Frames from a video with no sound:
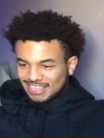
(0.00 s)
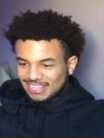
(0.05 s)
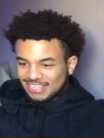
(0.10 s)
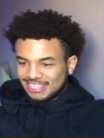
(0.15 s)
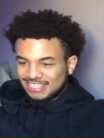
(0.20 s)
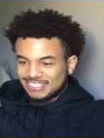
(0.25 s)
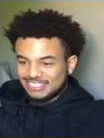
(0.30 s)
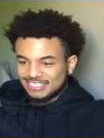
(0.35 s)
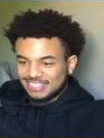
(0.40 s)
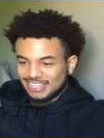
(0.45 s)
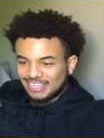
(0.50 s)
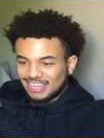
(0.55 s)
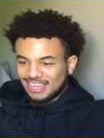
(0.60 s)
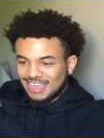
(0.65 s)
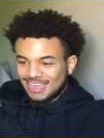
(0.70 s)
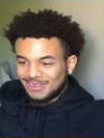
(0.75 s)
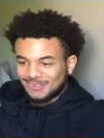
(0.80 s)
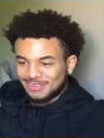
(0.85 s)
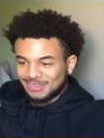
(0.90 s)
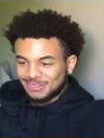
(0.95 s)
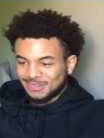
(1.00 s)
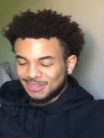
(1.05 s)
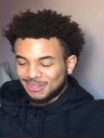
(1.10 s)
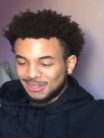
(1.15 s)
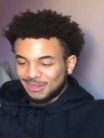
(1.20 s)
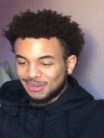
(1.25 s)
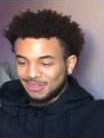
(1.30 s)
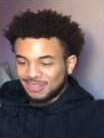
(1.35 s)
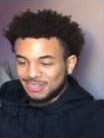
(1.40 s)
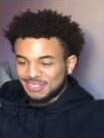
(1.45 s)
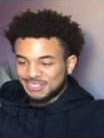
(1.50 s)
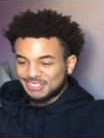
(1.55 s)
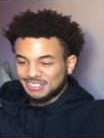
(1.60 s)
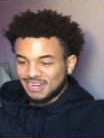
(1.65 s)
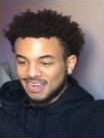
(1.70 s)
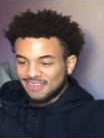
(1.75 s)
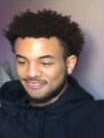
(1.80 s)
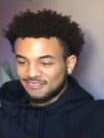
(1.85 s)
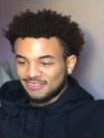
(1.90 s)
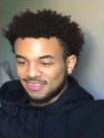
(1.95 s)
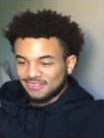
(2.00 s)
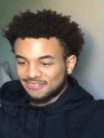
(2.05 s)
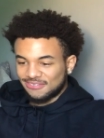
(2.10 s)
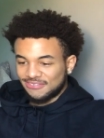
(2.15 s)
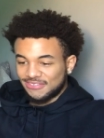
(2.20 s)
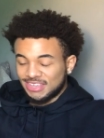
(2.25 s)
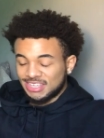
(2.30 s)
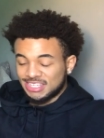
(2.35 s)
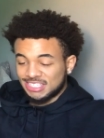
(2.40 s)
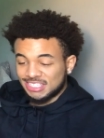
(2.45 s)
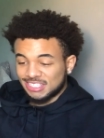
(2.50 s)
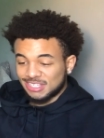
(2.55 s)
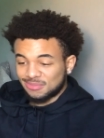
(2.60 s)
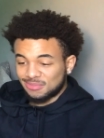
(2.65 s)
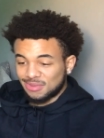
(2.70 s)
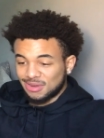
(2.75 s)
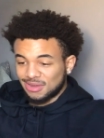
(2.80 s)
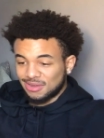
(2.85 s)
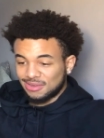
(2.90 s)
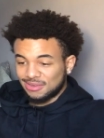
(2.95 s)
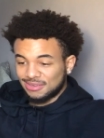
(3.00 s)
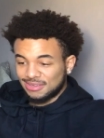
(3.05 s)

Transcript: This nigga out in literally traffic fishing, bro.